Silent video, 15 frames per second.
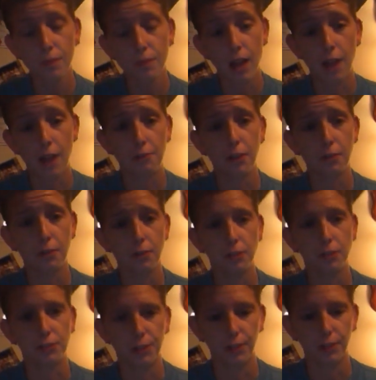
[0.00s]
I fell for
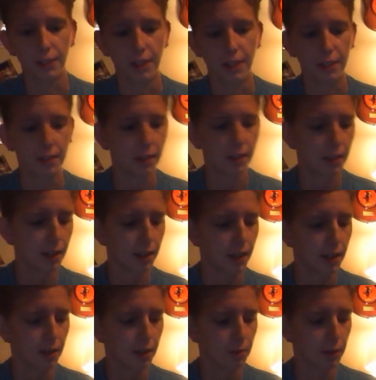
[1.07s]
this girl, and
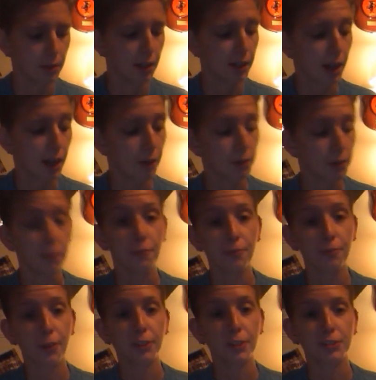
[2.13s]
we hung out for the
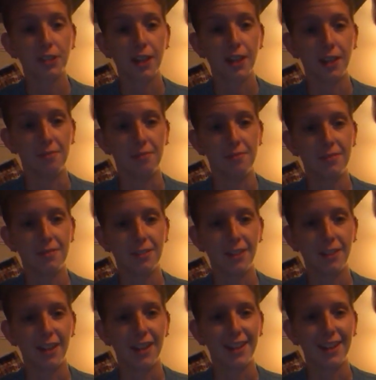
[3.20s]
first time.
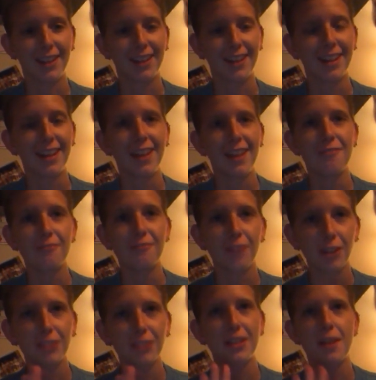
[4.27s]
Okay,
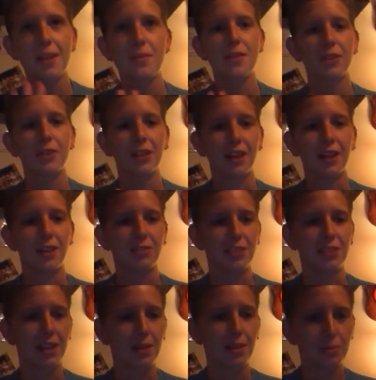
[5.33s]
first time we ever hung out. She
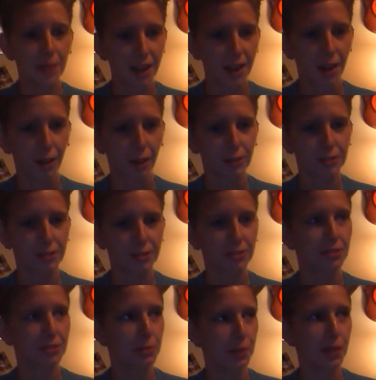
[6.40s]
came to my house
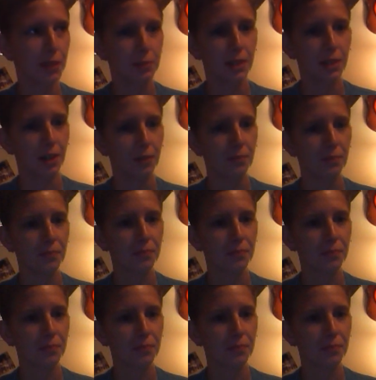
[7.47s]
to pick me up.